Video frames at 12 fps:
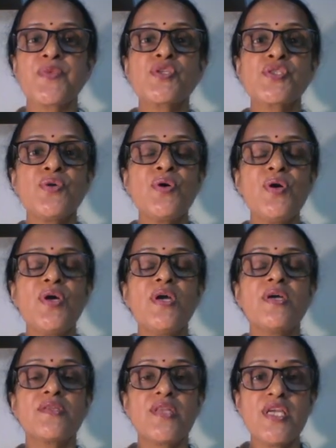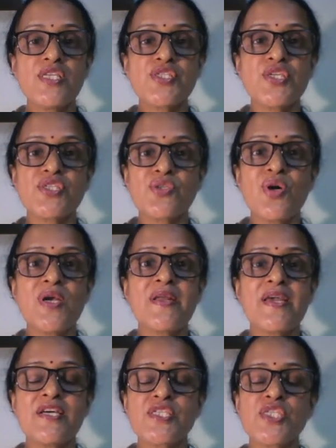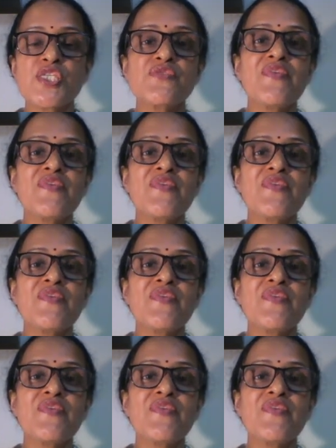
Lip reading: So these dissolved gases